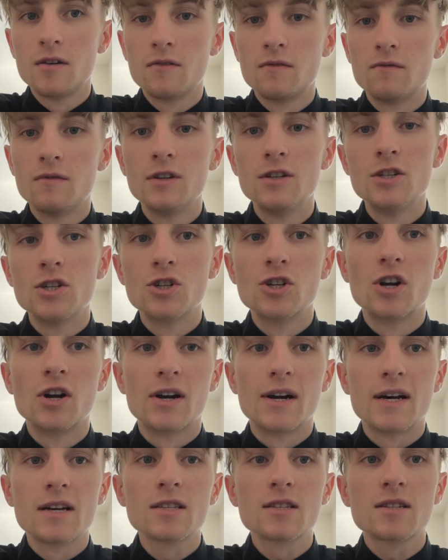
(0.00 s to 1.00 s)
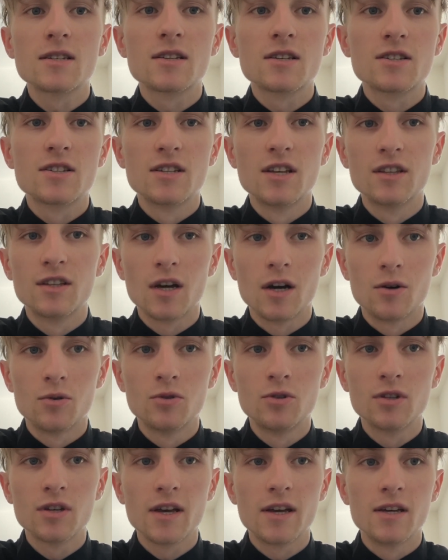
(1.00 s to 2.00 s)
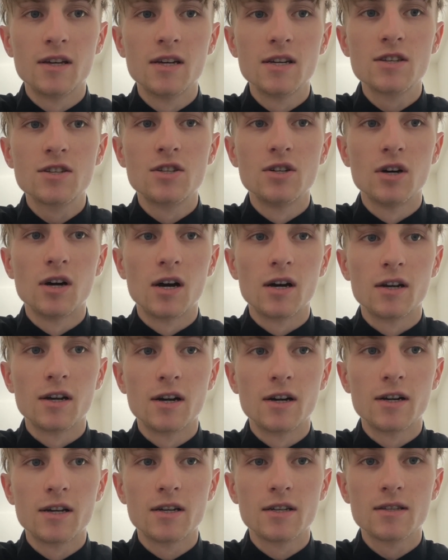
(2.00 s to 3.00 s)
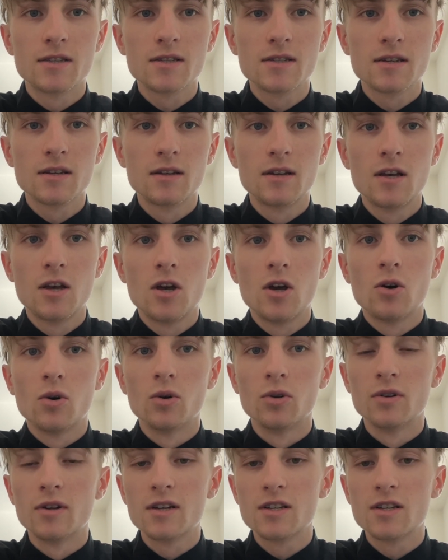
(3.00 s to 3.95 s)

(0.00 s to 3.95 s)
Vyšehrád's set out against the Hungarians. On